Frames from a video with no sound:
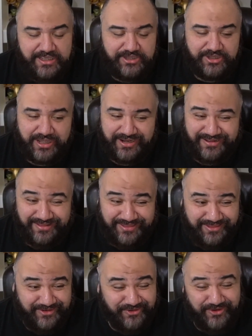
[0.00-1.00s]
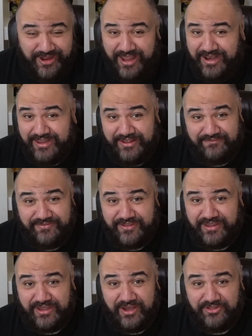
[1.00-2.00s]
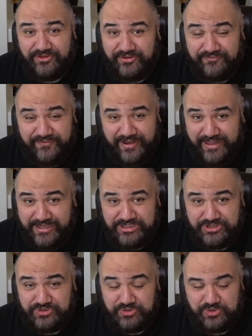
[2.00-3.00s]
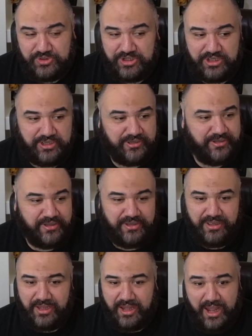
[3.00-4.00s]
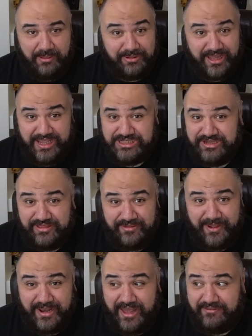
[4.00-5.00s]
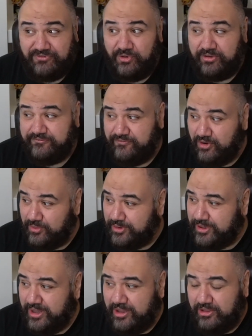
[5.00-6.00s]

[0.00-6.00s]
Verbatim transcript: You got to consider any of the other financial uh, obligations they might have going forward.